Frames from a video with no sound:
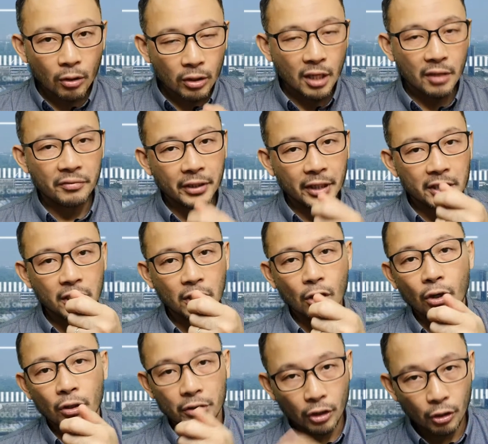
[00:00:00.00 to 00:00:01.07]
leveraging
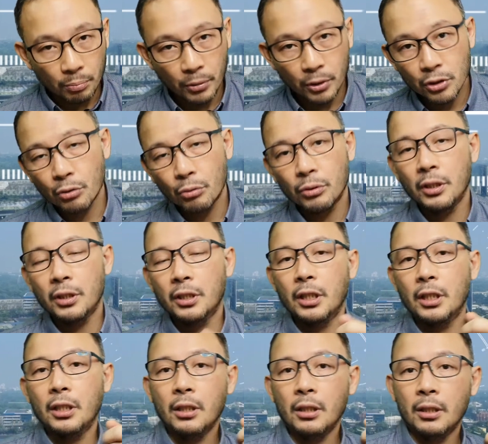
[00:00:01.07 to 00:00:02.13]
on the
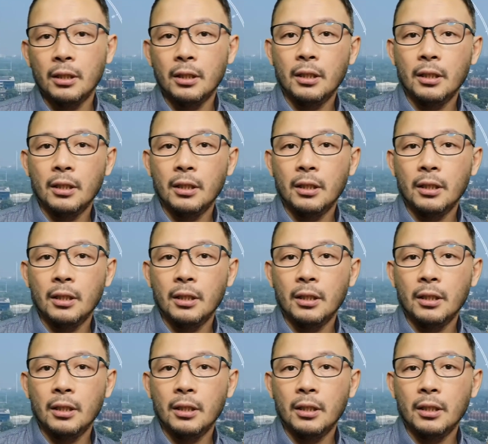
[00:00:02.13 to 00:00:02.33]
opportunity